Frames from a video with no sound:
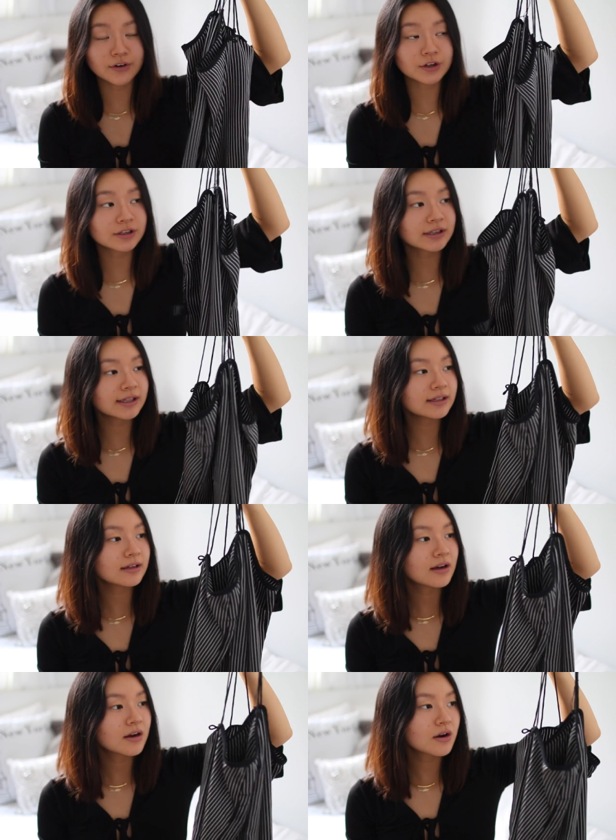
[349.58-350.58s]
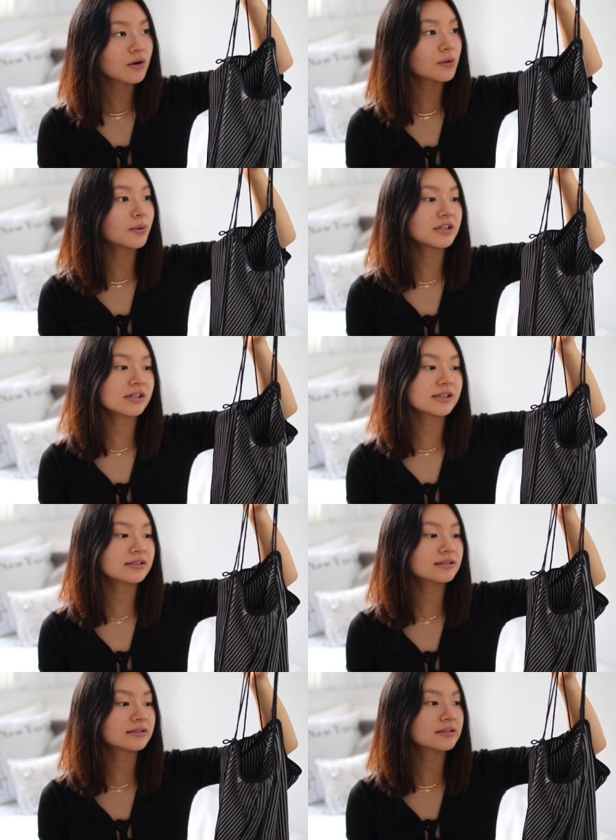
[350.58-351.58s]
vertically, which
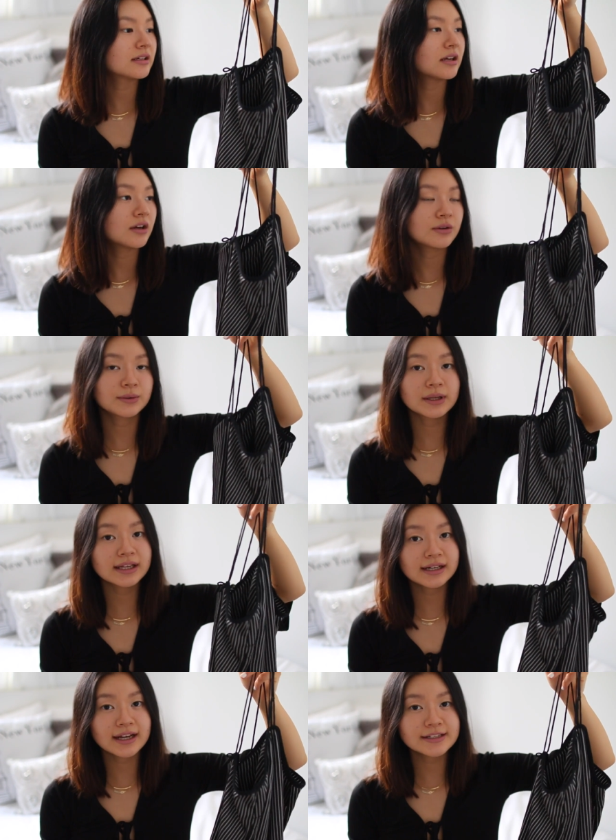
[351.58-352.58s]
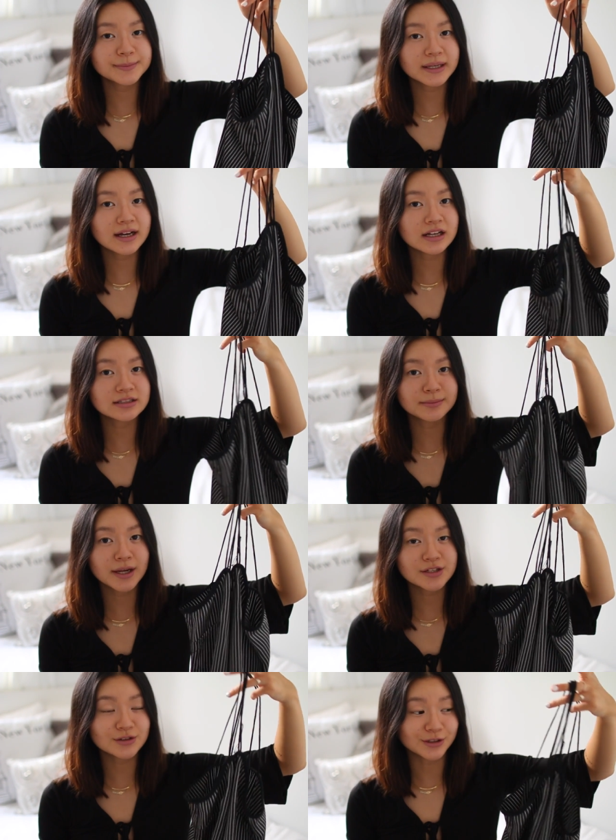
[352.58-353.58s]
is really nice because it
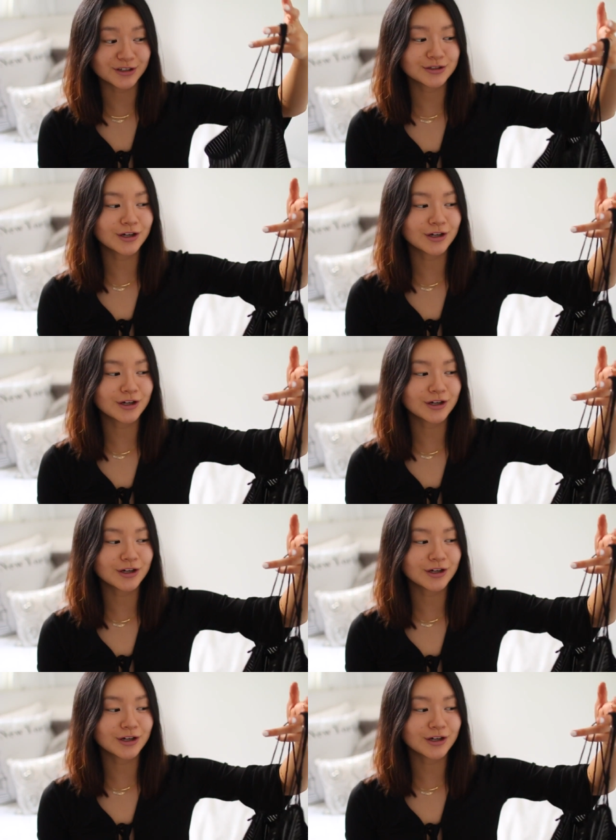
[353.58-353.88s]
makes you look